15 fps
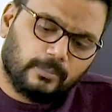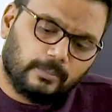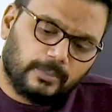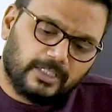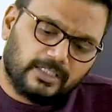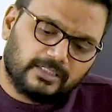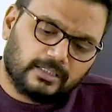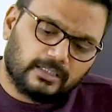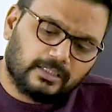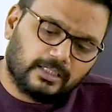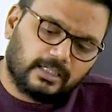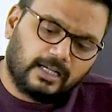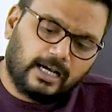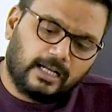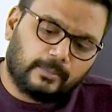majorly
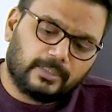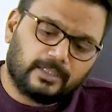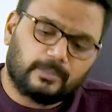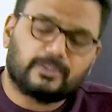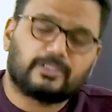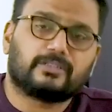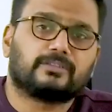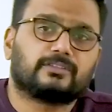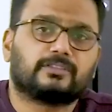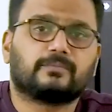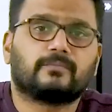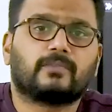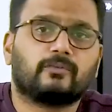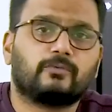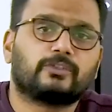the carbon emissions,
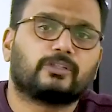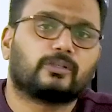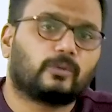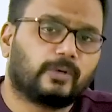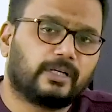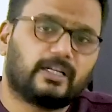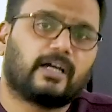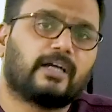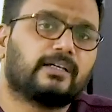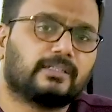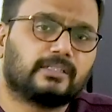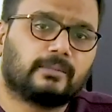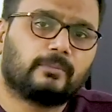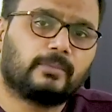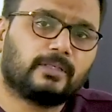which are quite high in
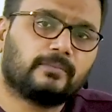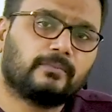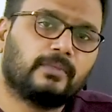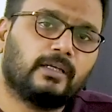number,